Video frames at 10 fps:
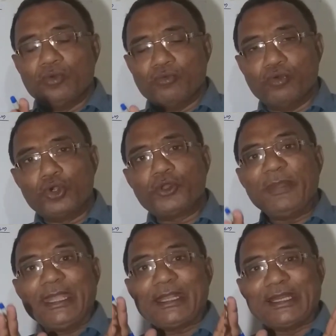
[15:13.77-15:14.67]
would
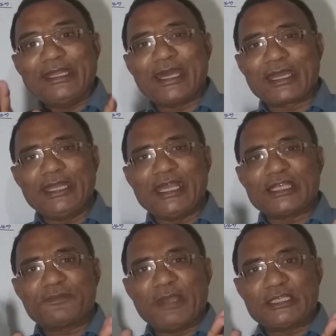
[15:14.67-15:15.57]
be clearly
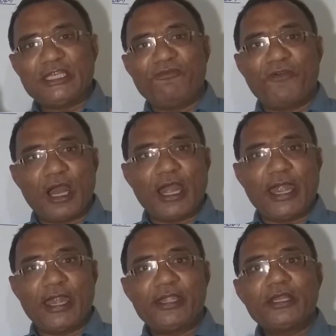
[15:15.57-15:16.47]

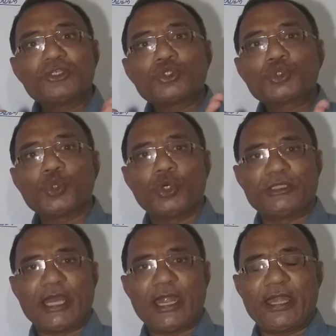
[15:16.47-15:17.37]
specified so
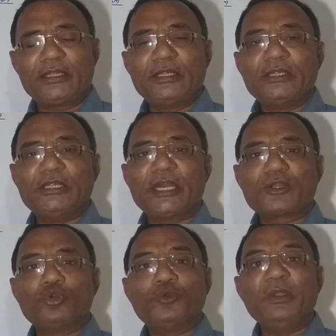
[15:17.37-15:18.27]
that there
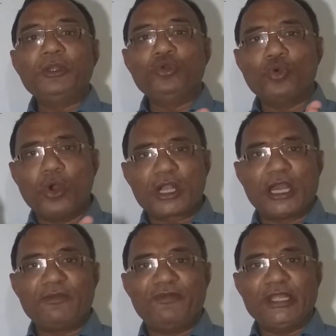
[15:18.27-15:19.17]
could be no
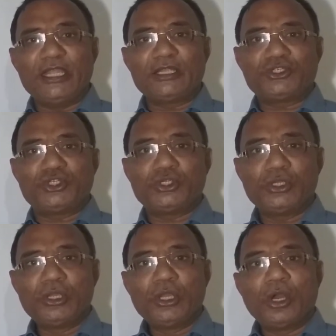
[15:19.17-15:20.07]
conflict
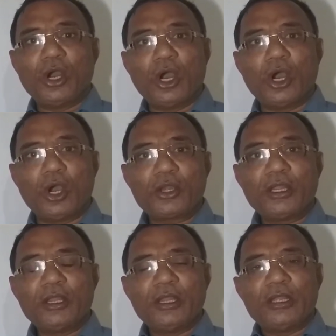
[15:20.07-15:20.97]

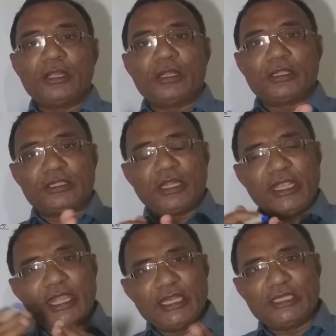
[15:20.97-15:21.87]
or
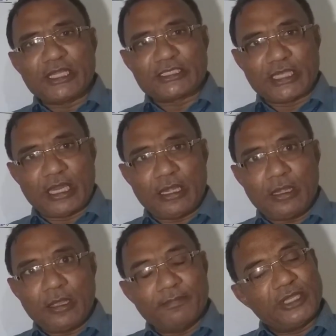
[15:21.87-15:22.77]
any tussle
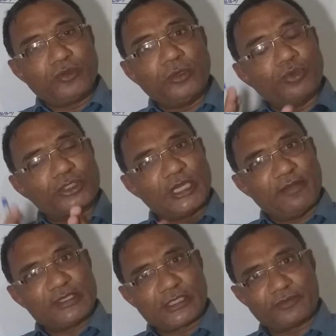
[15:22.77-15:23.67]
between both
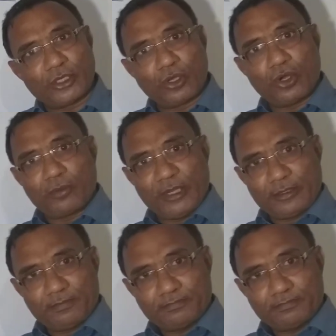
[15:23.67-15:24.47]
levels of the government.